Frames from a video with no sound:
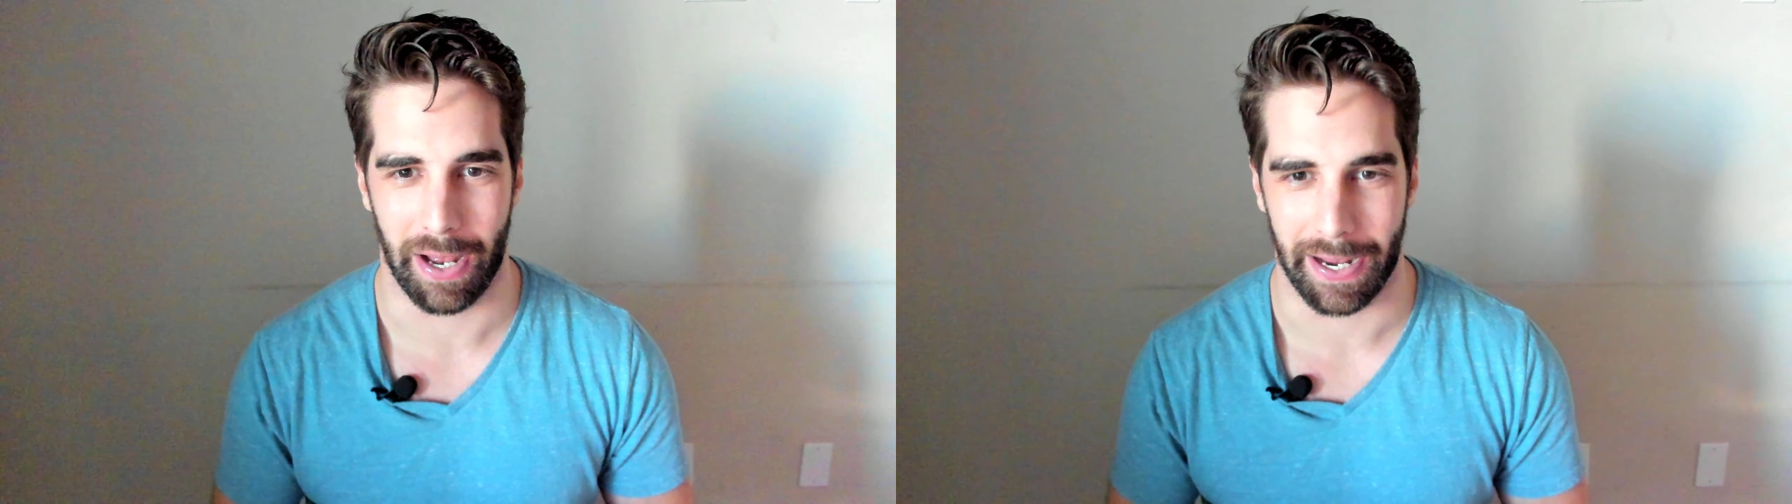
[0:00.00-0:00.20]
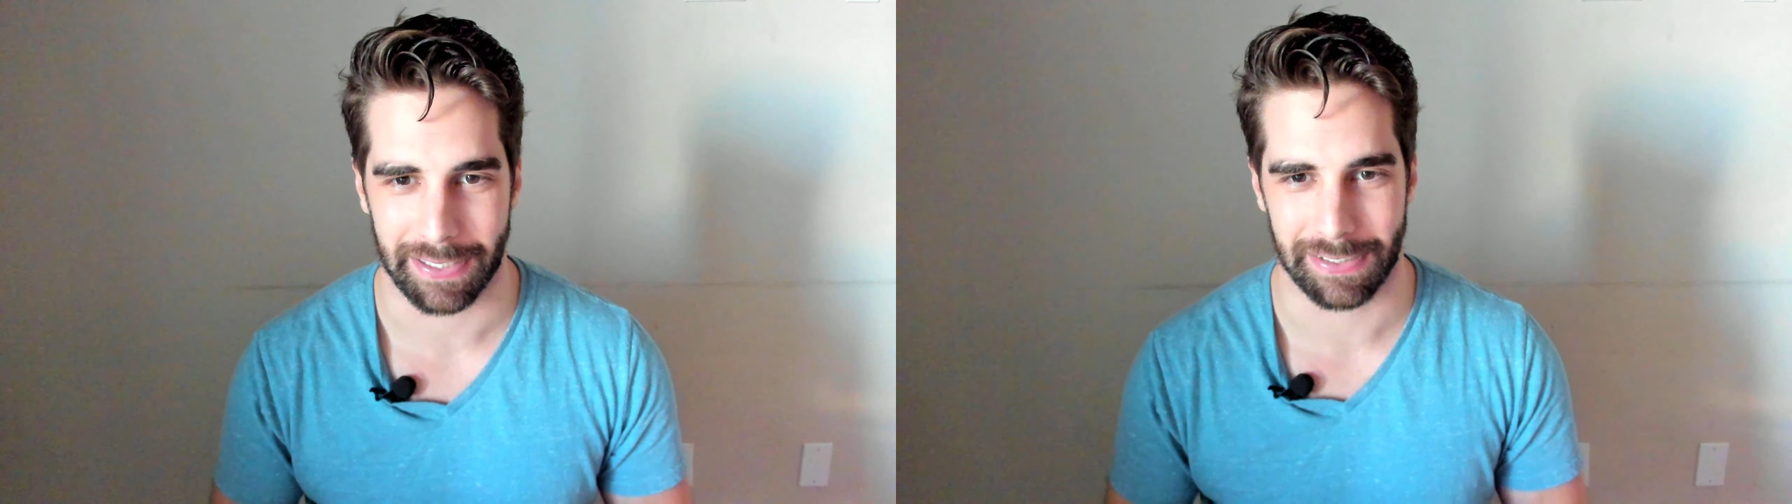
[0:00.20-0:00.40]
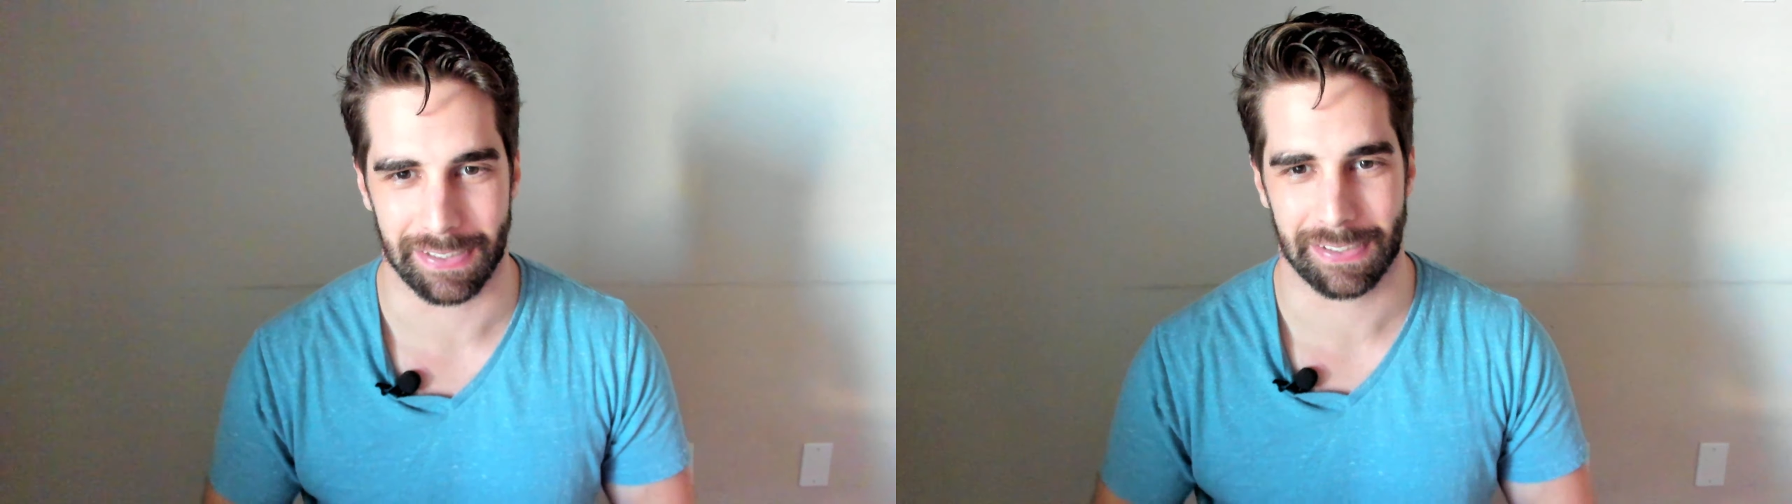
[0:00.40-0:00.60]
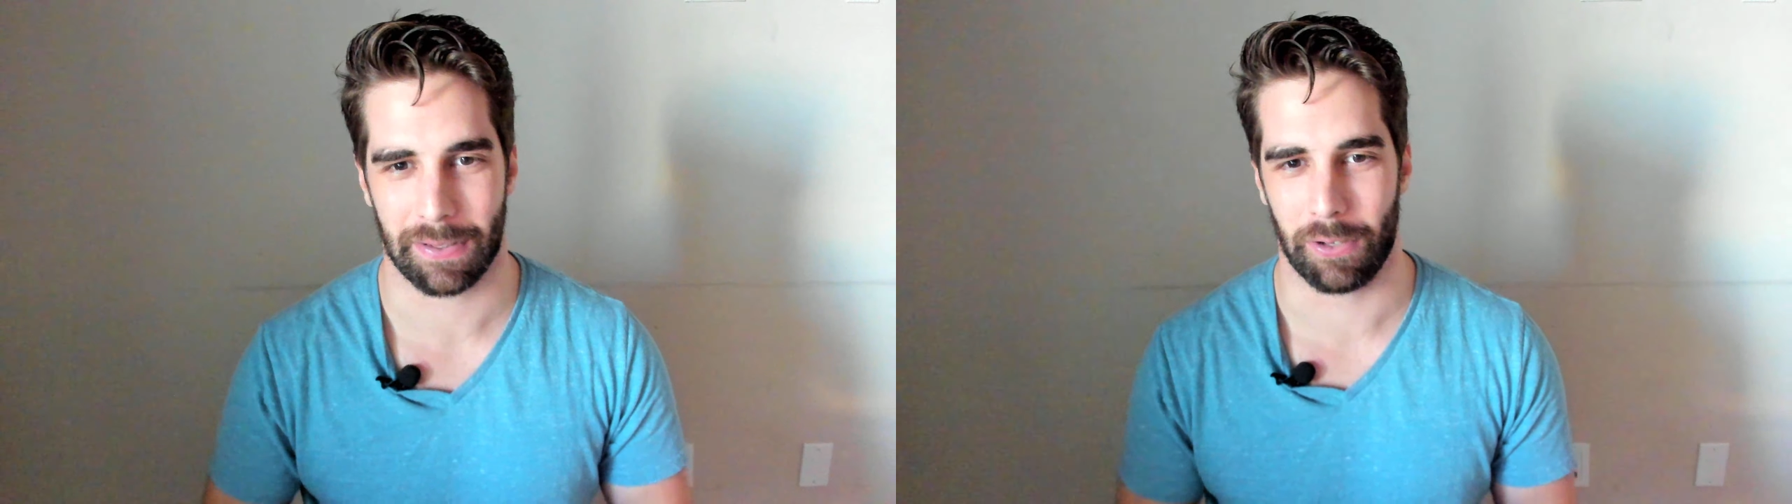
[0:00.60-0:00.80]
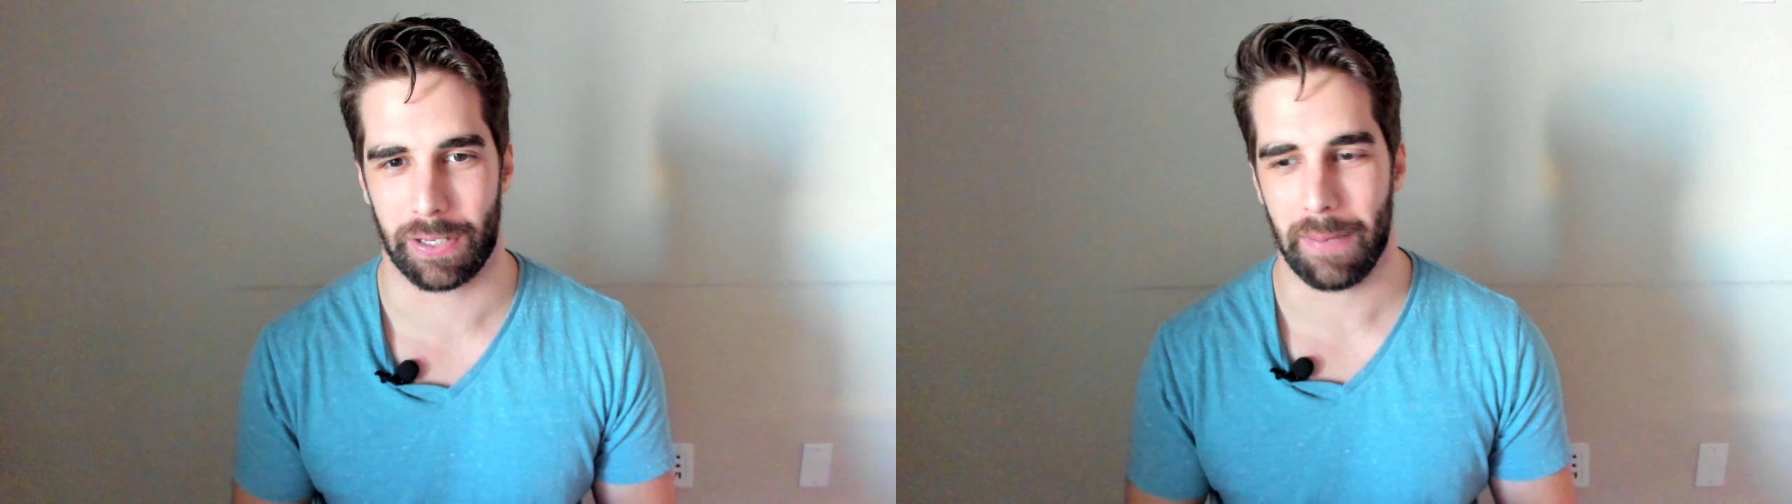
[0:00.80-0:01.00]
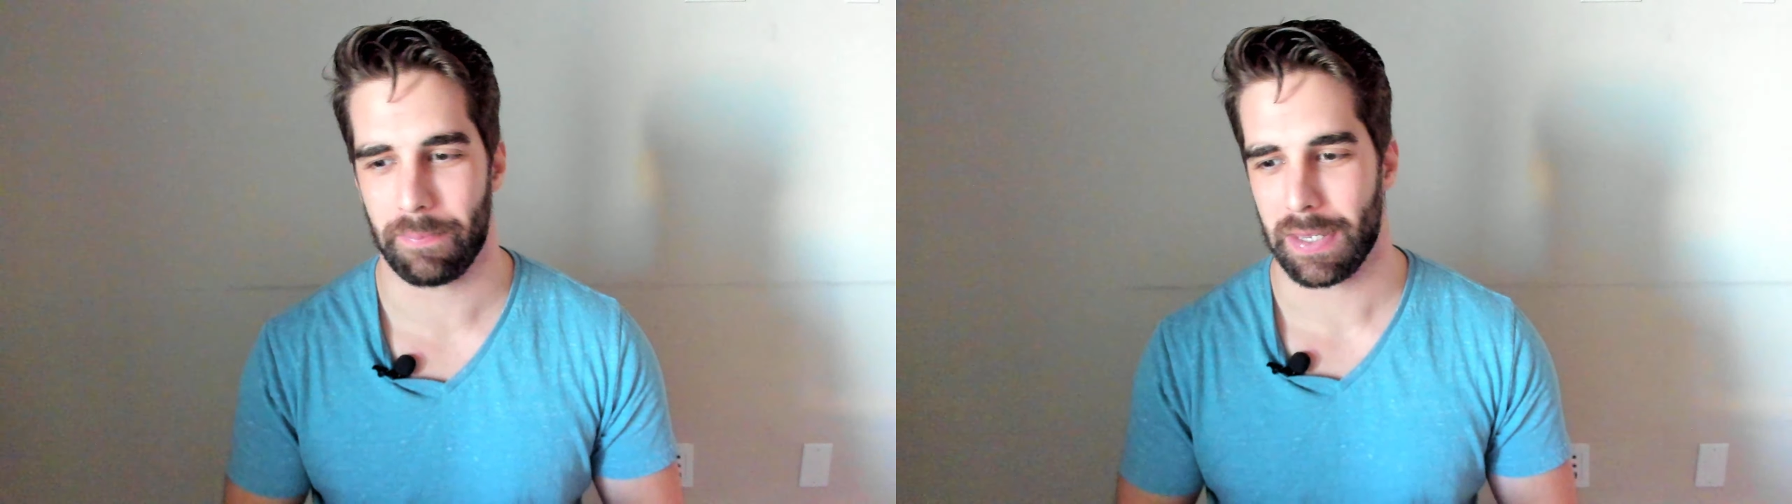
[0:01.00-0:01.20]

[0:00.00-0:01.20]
access, okay?